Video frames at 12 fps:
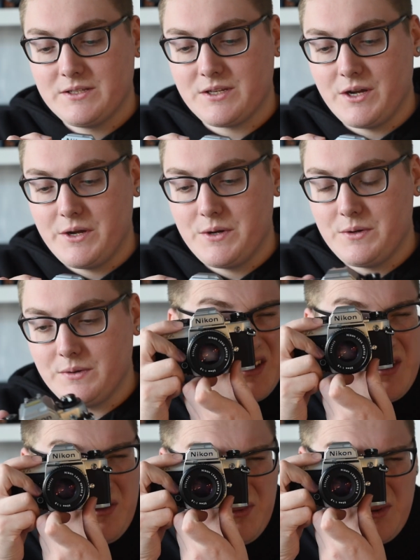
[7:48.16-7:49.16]
So
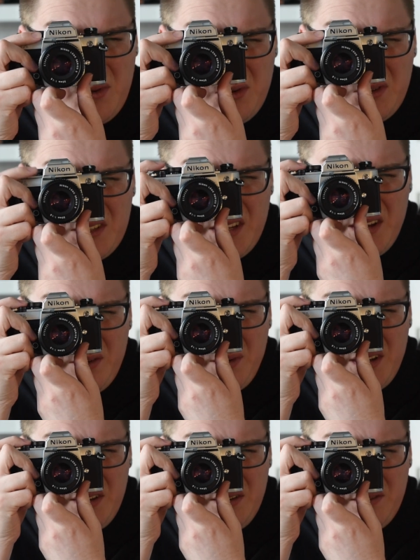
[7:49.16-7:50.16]
you will also,
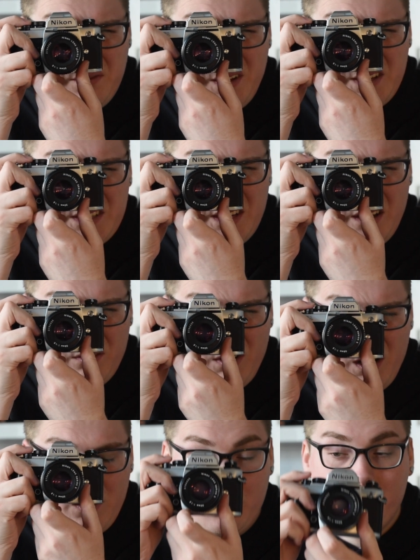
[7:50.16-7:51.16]
when you first start a
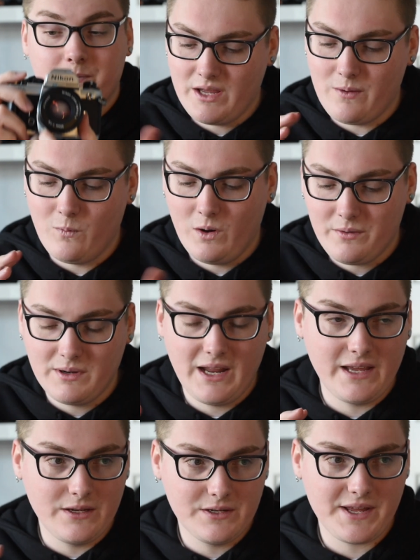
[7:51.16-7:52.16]
roll, it won't
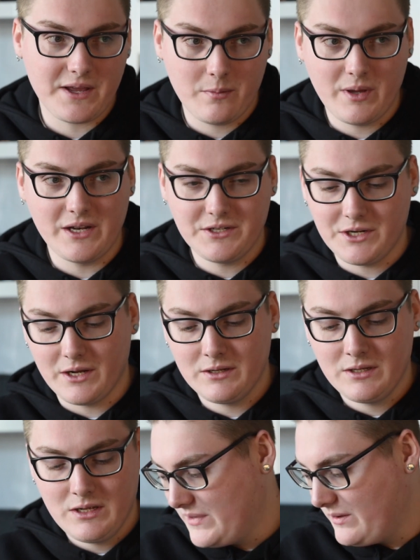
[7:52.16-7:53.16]
let you take a picture.
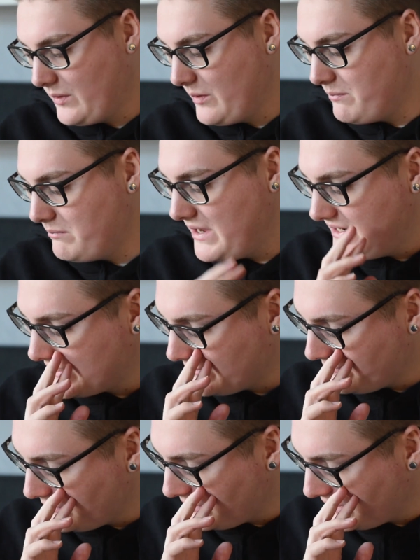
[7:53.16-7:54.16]
It won't meter
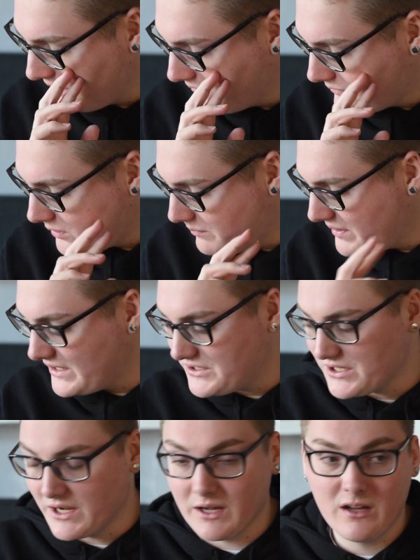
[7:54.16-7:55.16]
fully for a
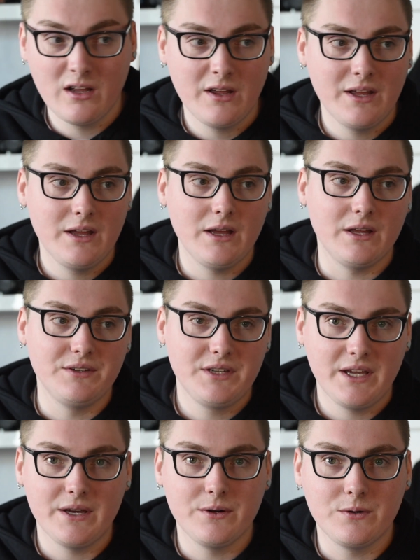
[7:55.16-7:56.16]
picture
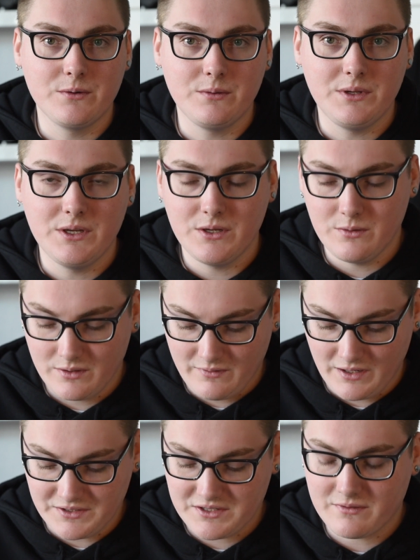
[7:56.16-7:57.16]
until you
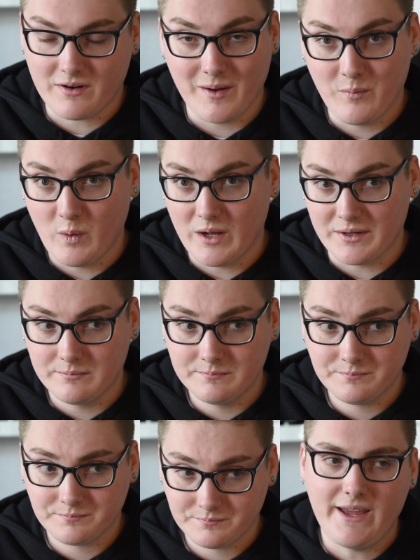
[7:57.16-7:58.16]
advance to frame 1.
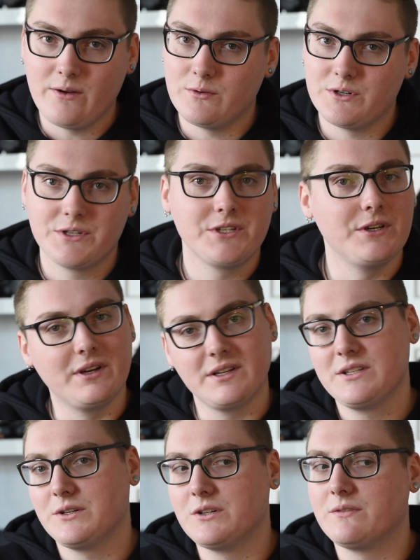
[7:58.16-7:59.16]
It will just shoot
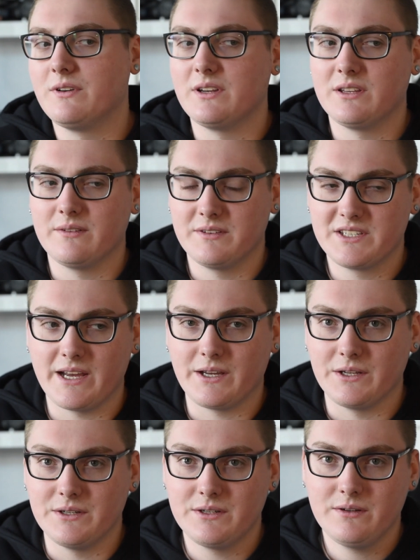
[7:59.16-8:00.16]
at 250th of a
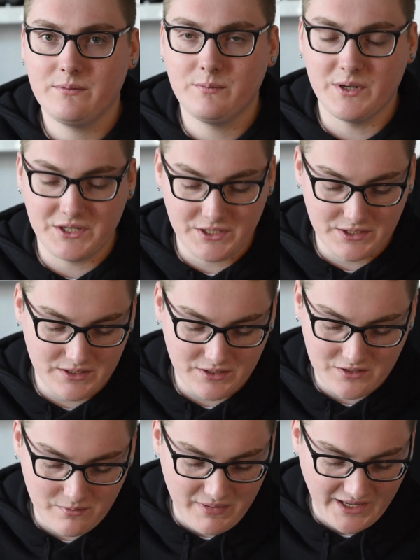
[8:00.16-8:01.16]
second, which is just a